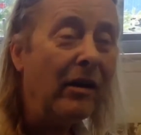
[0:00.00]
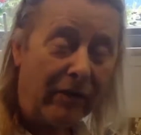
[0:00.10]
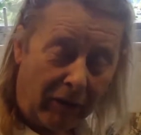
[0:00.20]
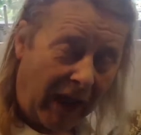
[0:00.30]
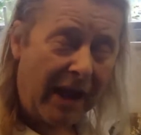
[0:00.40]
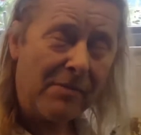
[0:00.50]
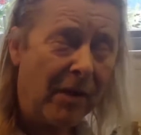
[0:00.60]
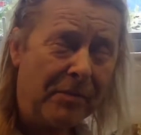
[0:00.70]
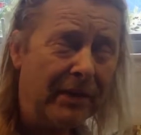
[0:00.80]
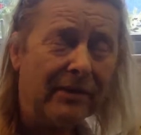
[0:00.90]
I've
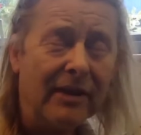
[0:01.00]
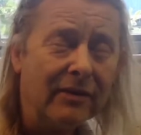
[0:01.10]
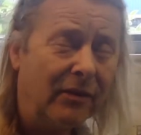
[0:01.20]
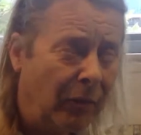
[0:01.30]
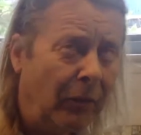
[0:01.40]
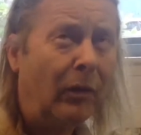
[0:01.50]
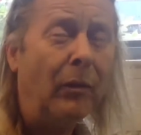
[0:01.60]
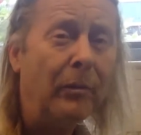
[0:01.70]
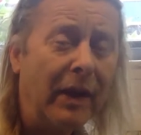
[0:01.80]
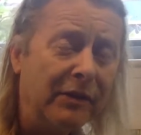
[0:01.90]
located my business to the
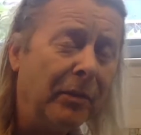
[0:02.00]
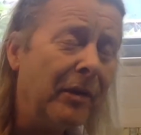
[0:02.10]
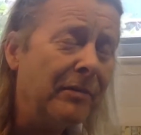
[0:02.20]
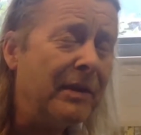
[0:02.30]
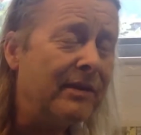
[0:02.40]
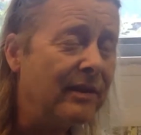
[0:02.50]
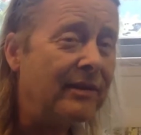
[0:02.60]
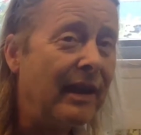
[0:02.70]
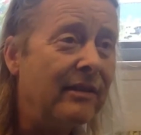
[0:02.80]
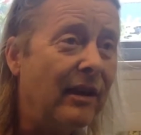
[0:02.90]
Basepoint
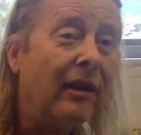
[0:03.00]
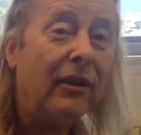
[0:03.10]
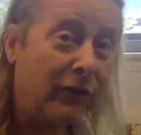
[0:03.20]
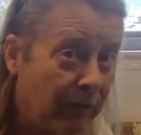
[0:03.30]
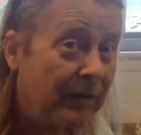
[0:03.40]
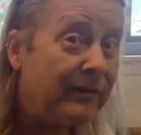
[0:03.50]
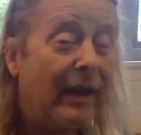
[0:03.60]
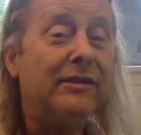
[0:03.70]
Business Centre because of its